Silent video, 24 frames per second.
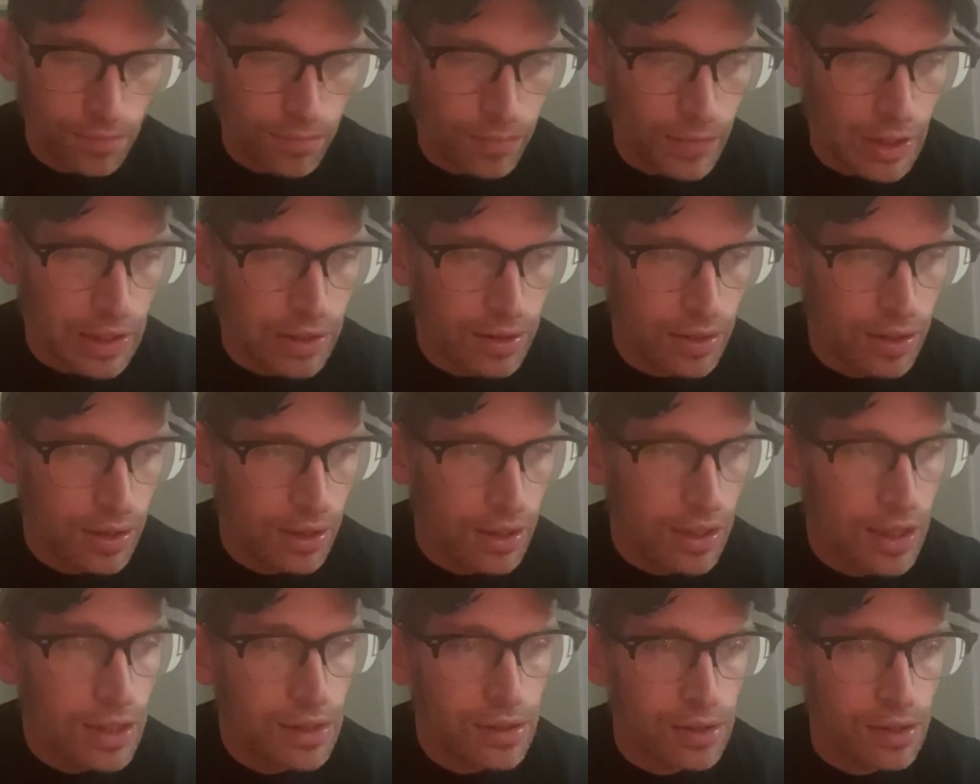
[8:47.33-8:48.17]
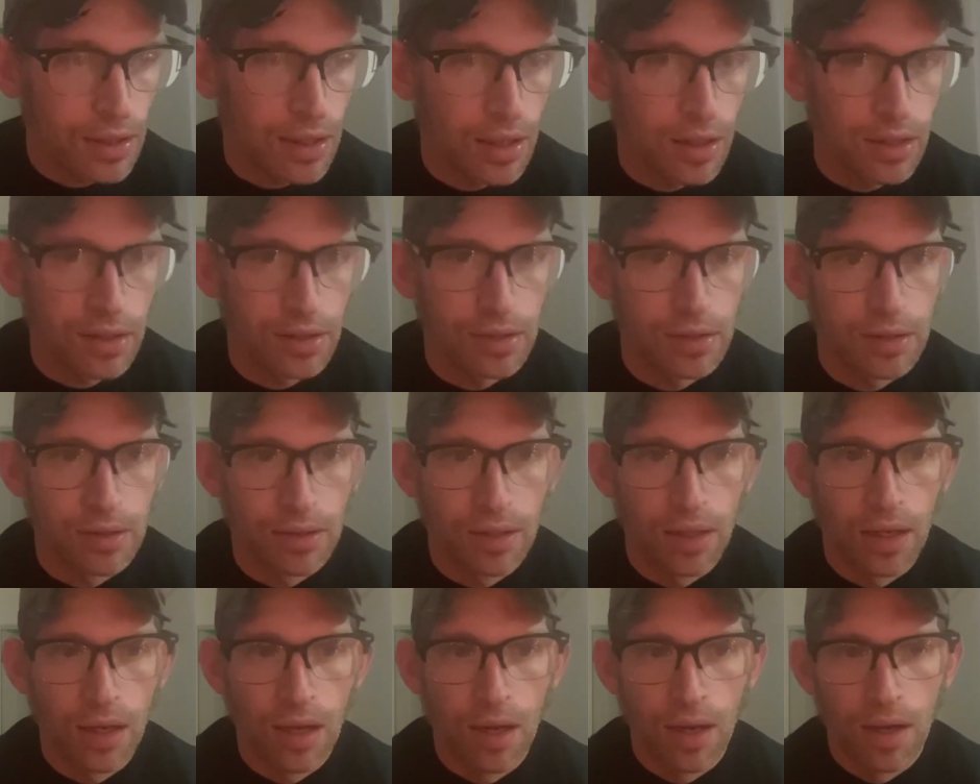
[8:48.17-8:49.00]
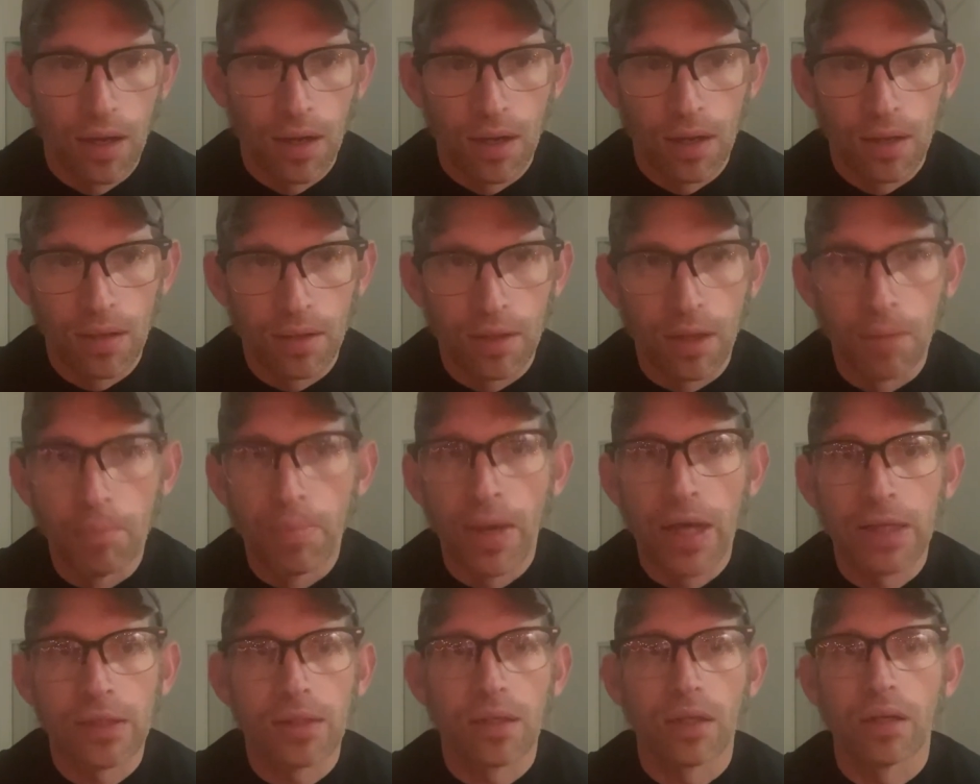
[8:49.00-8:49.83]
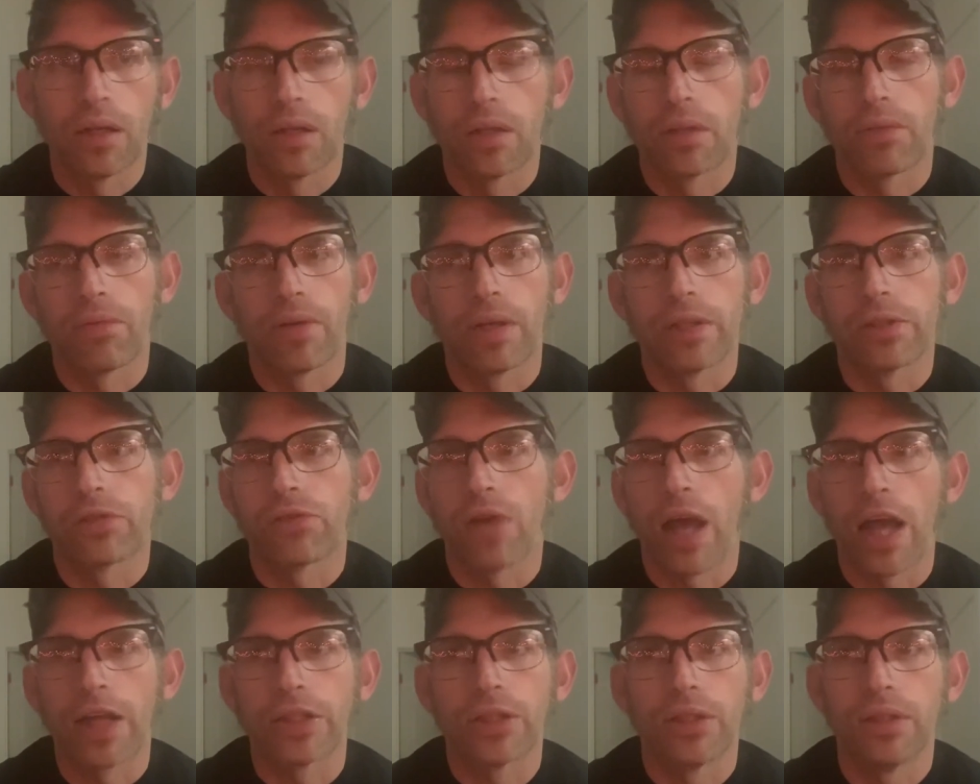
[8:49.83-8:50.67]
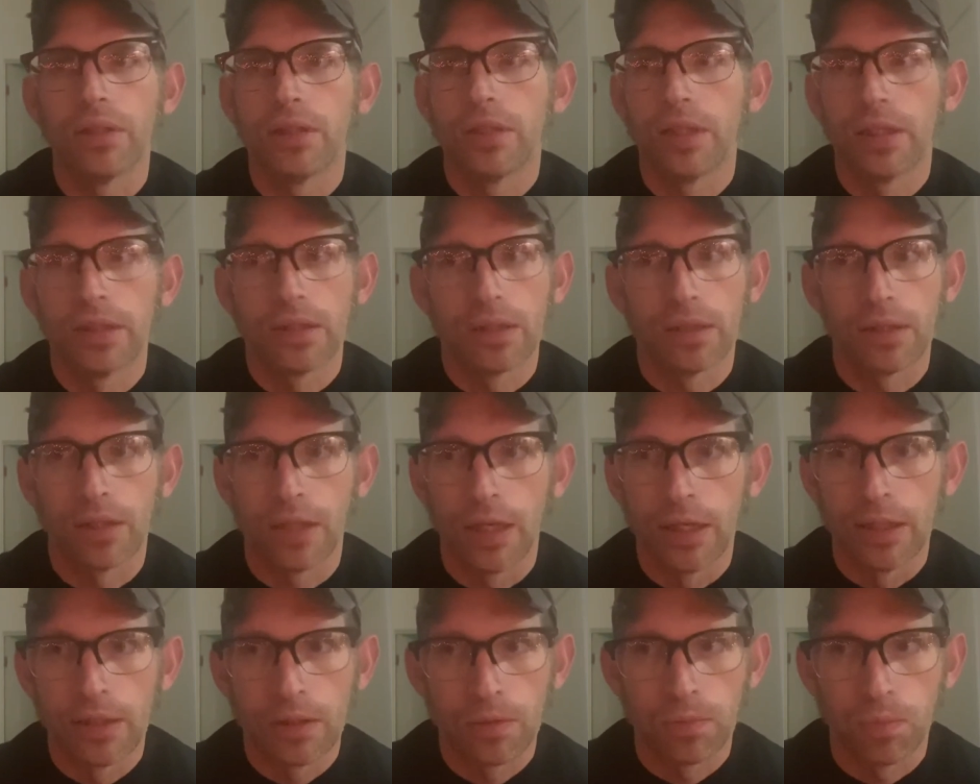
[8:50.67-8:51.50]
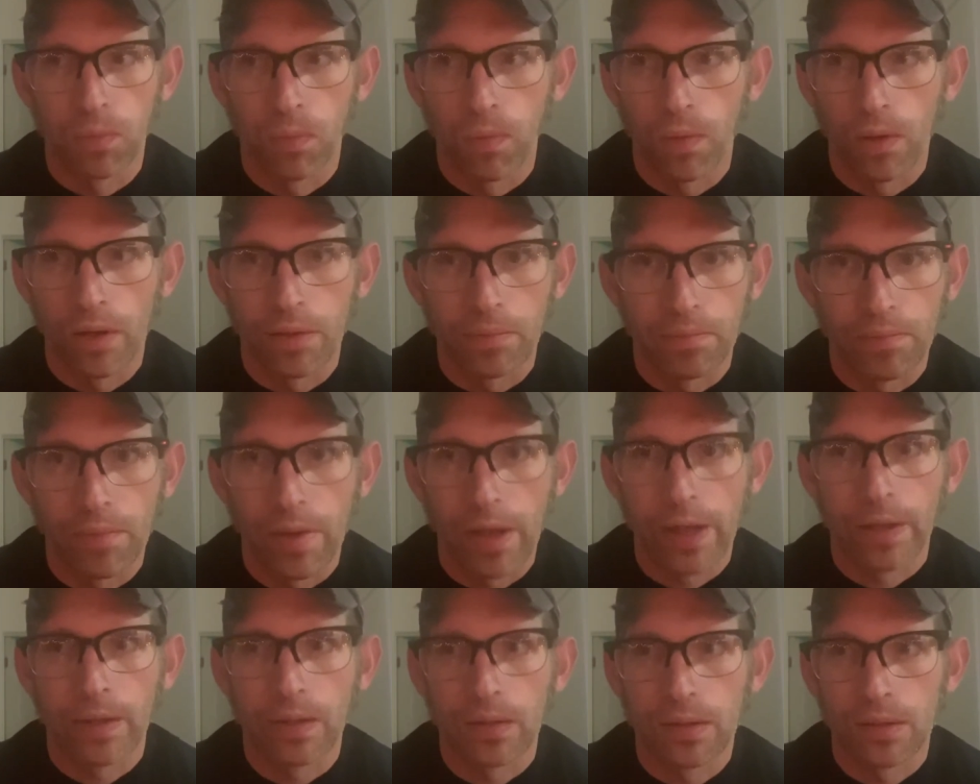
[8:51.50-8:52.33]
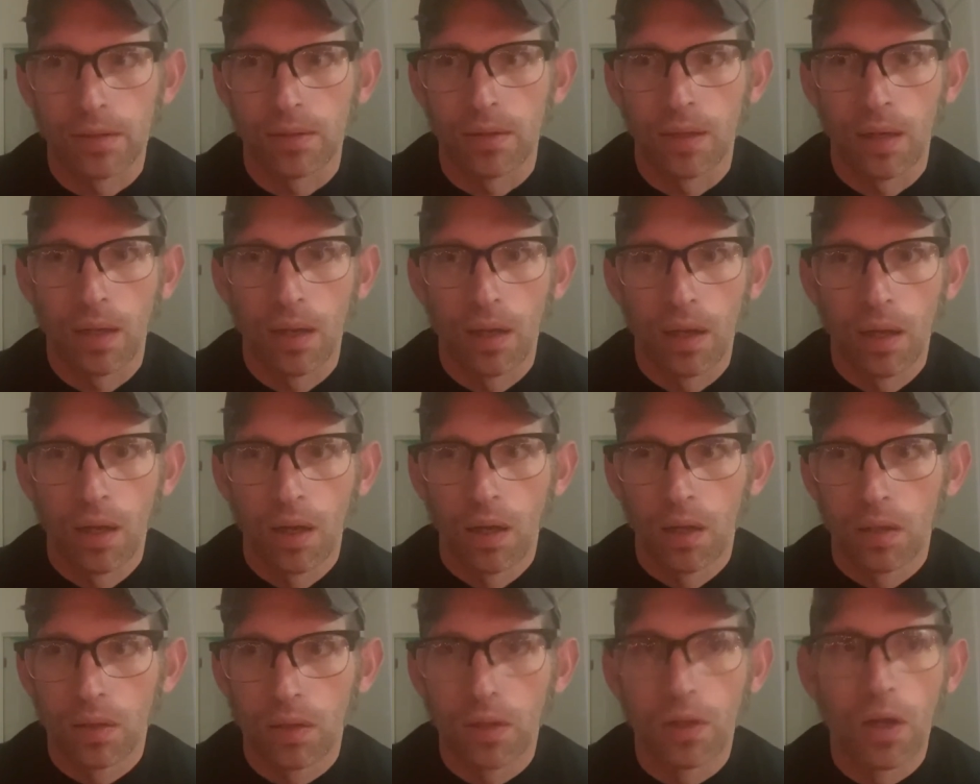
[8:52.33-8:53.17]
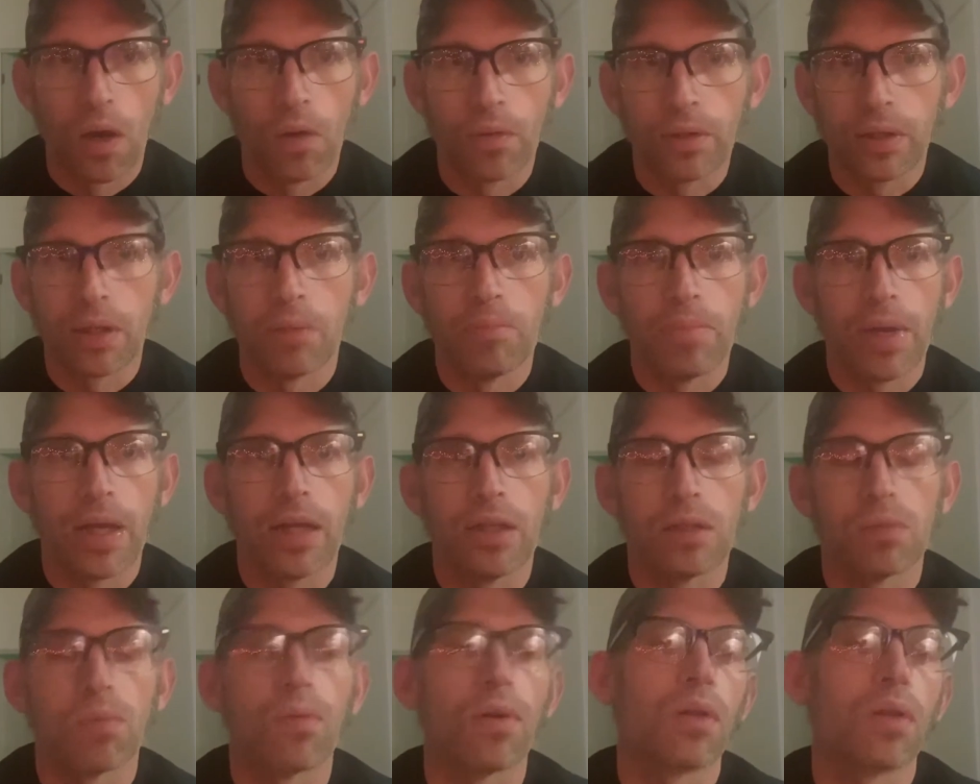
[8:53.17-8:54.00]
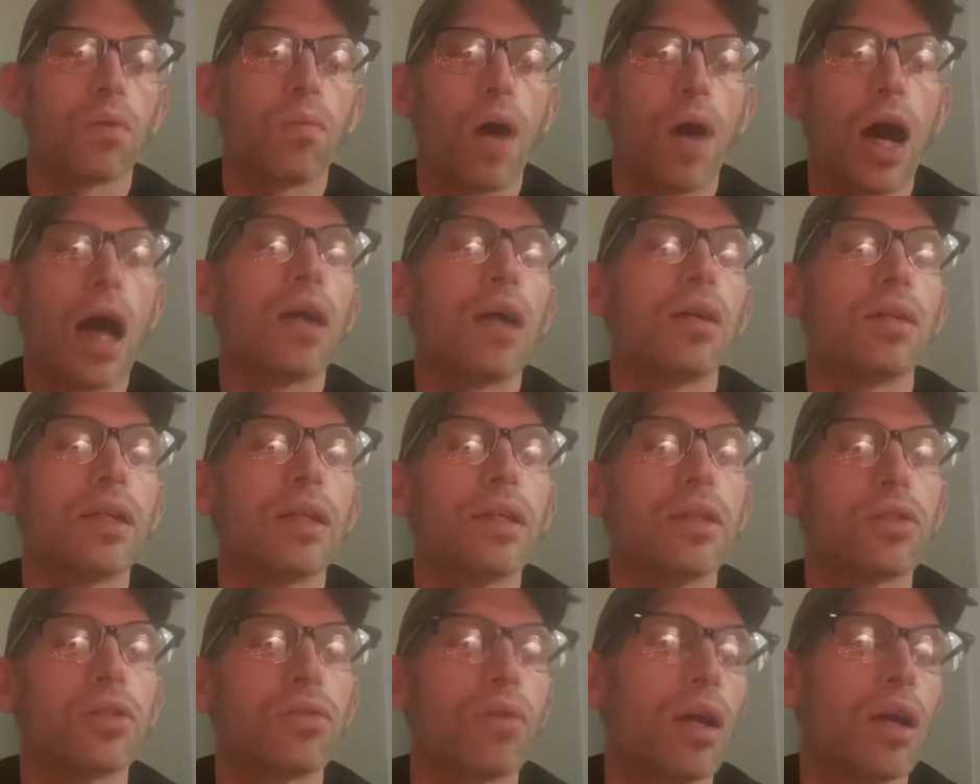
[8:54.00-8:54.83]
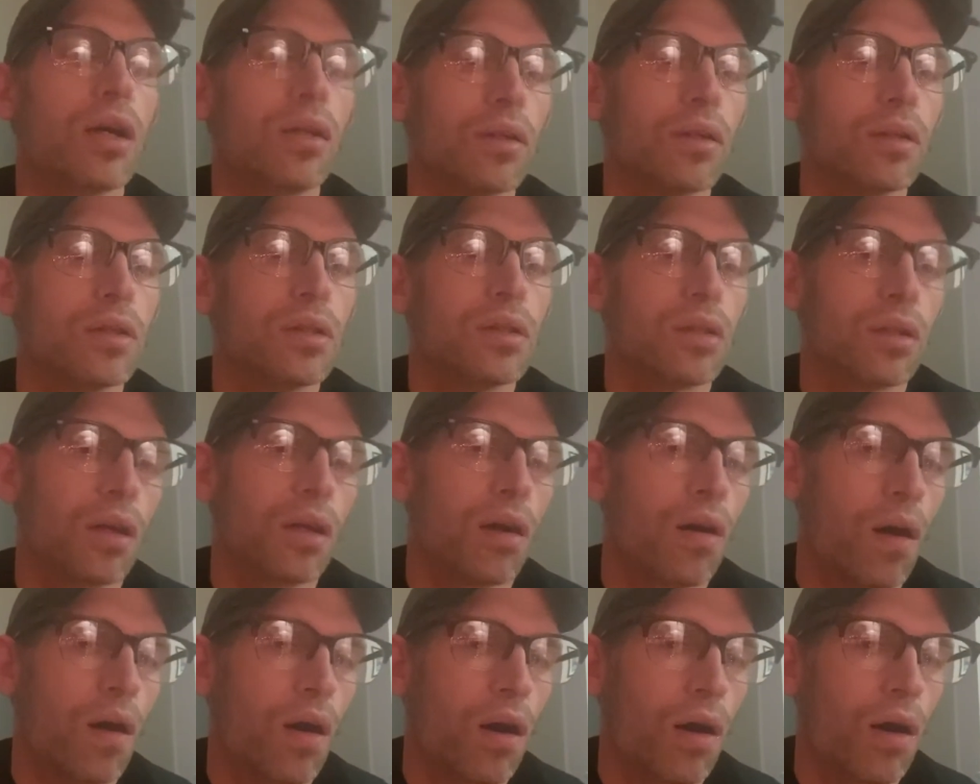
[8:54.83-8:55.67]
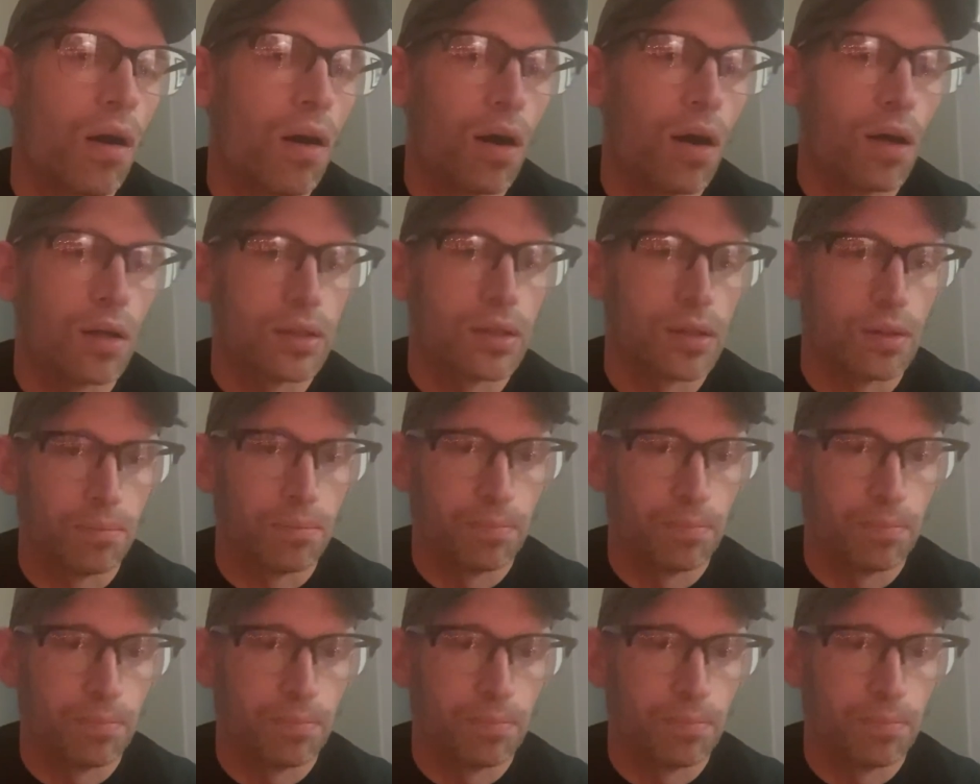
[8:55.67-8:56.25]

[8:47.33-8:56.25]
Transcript: This is the best of the three attractions. This what makes going to Bates worthwhile. This trail is awesome.